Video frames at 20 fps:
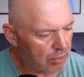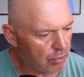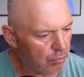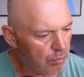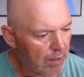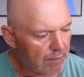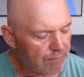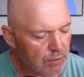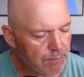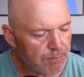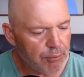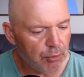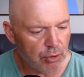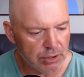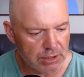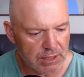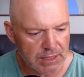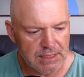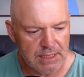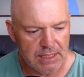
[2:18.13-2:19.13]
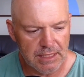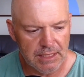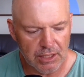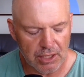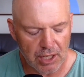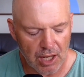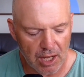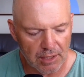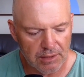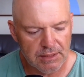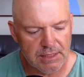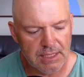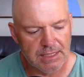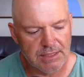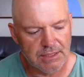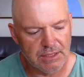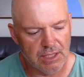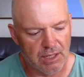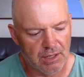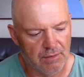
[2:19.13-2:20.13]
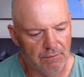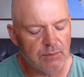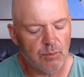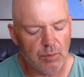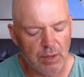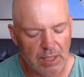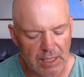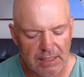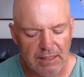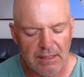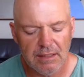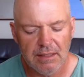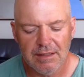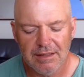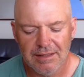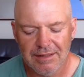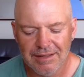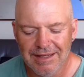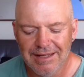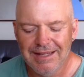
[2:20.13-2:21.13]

you have to put this in the context of when